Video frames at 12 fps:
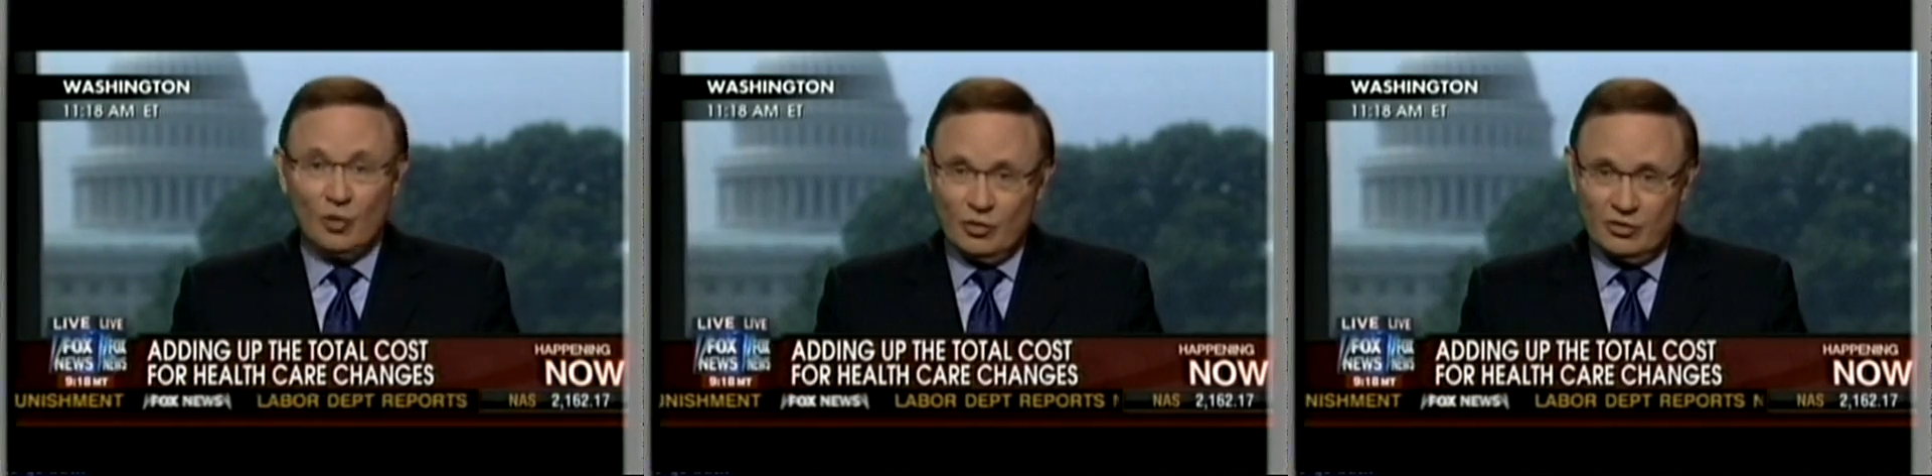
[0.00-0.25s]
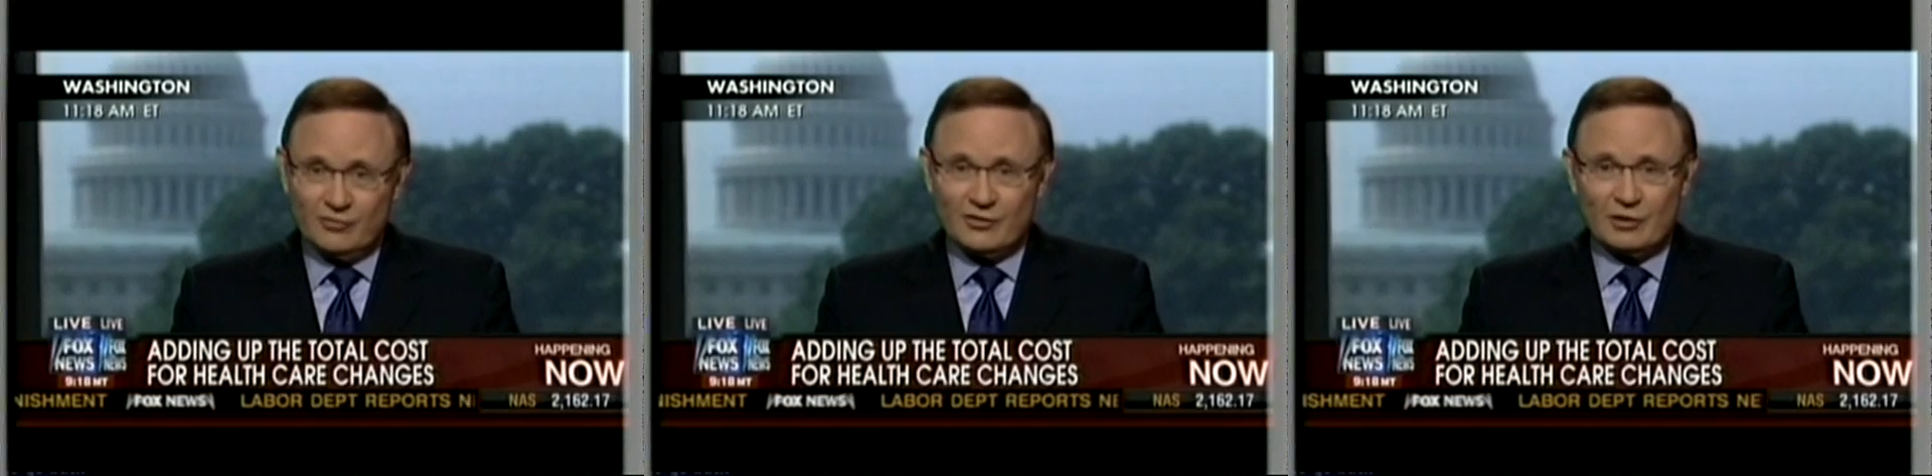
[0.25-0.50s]

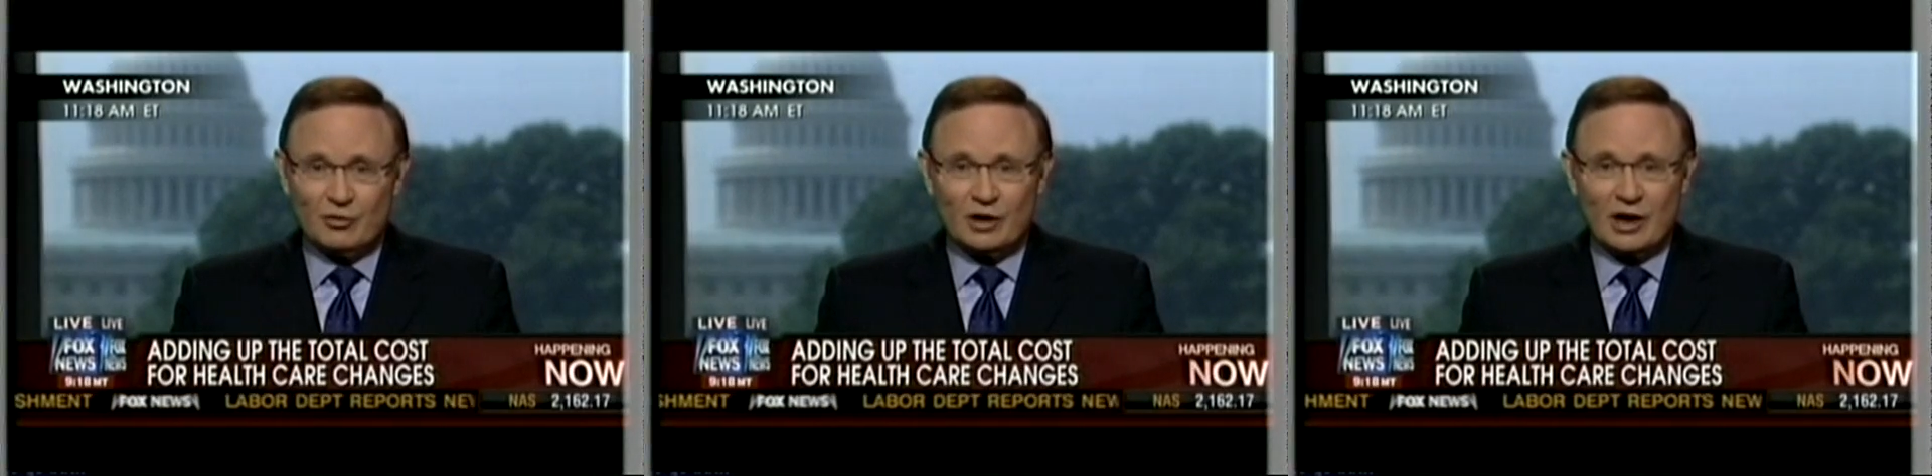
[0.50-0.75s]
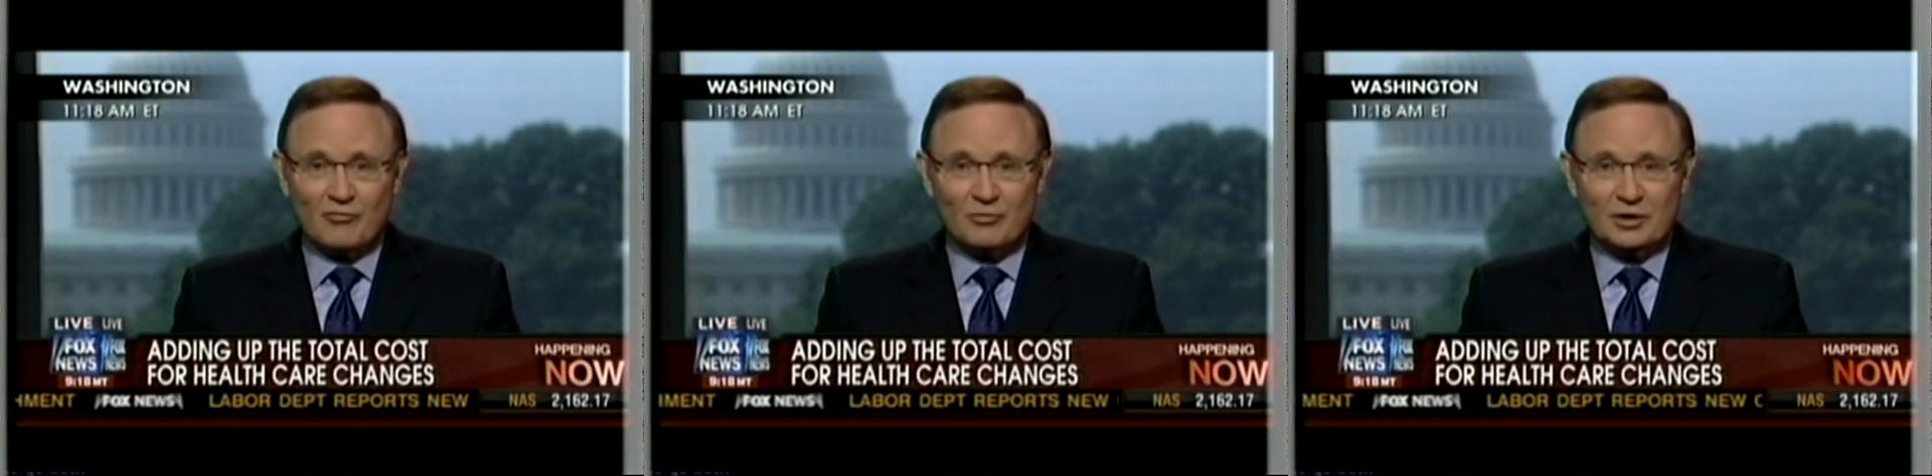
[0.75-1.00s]
or the federal
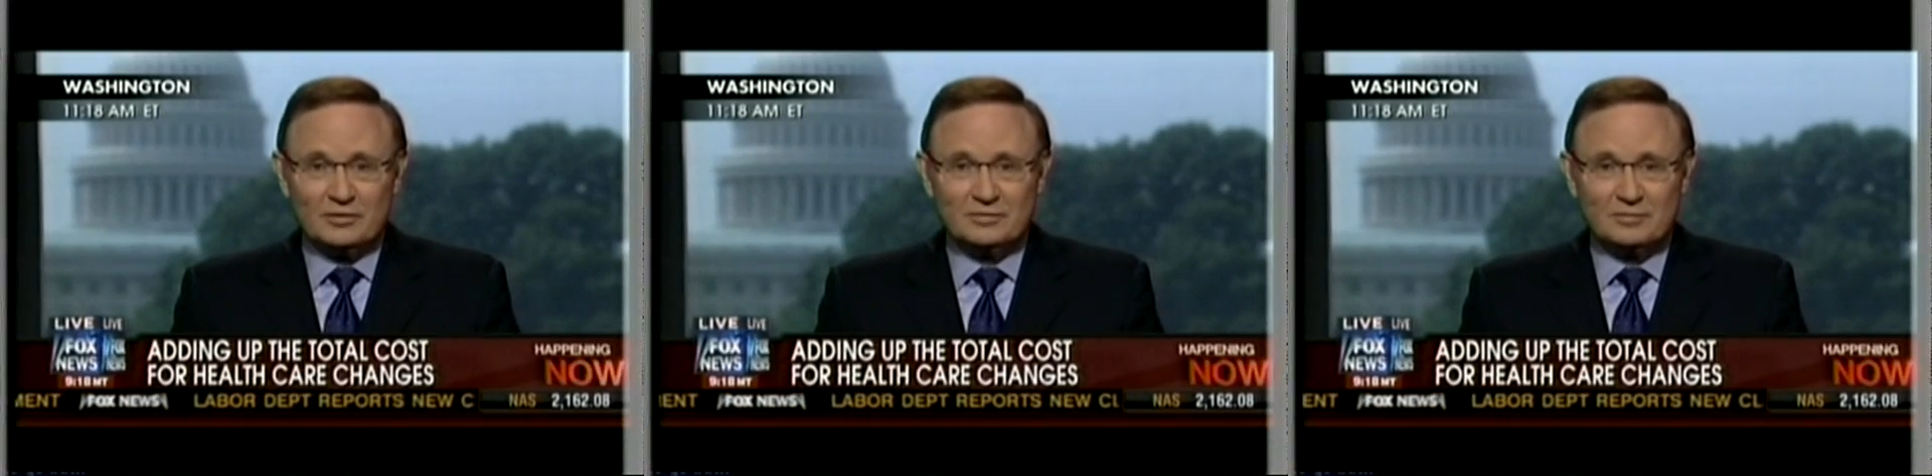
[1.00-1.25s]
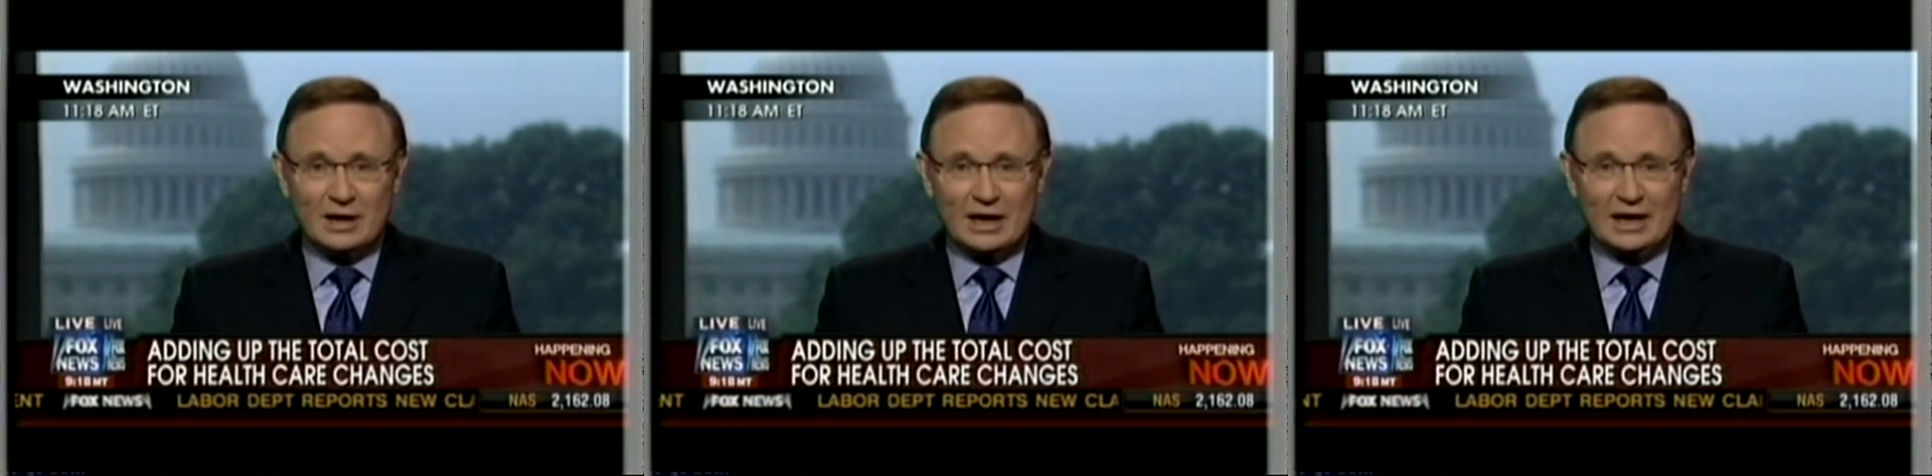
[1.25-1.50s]
government.
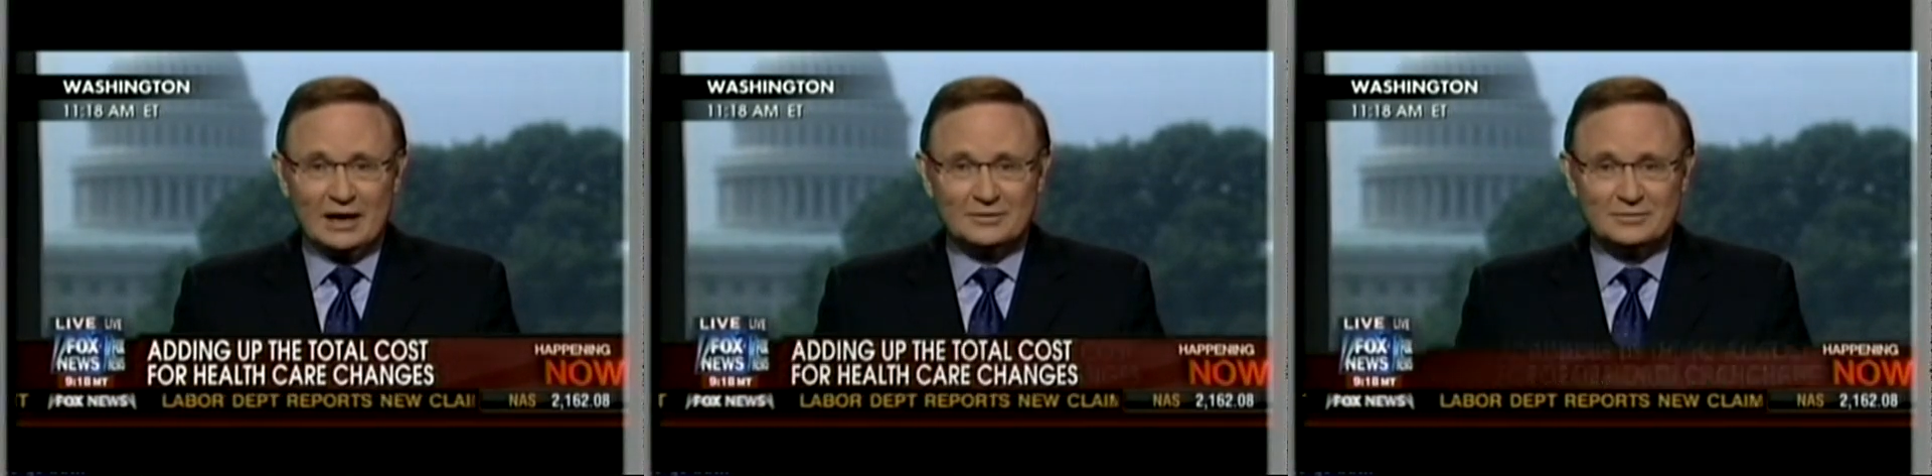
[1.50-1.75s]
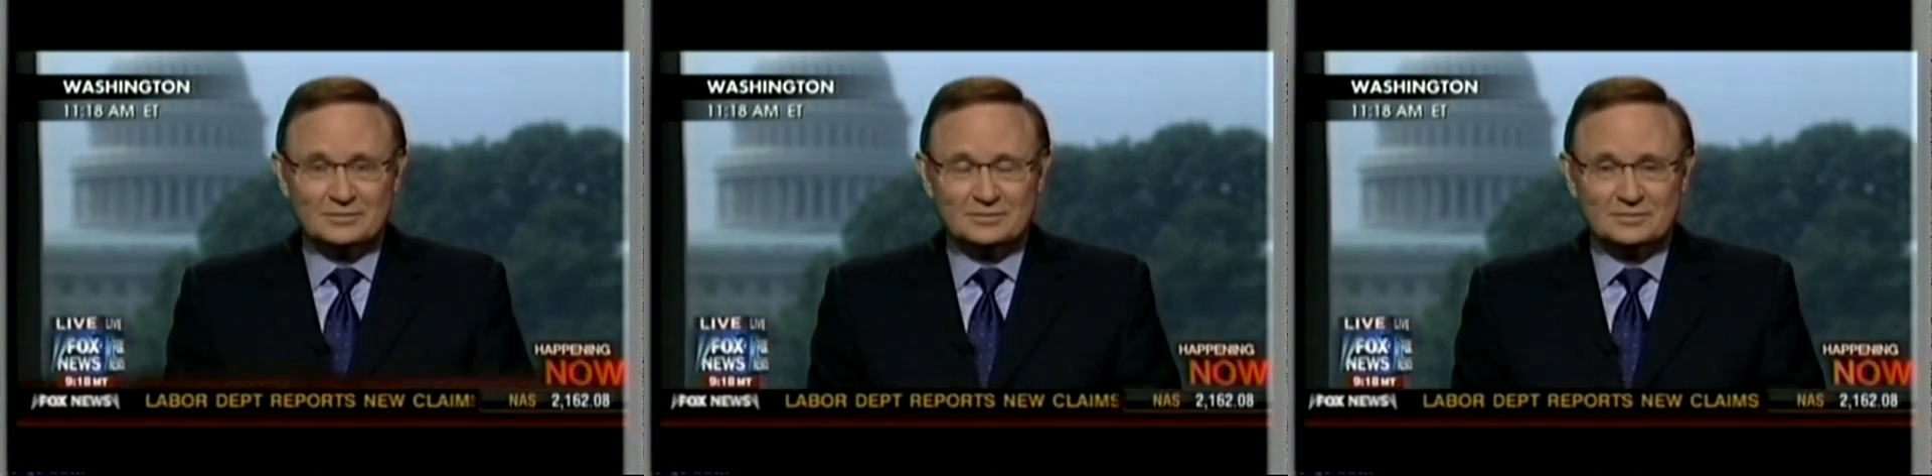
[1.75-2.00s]
Patty Ann.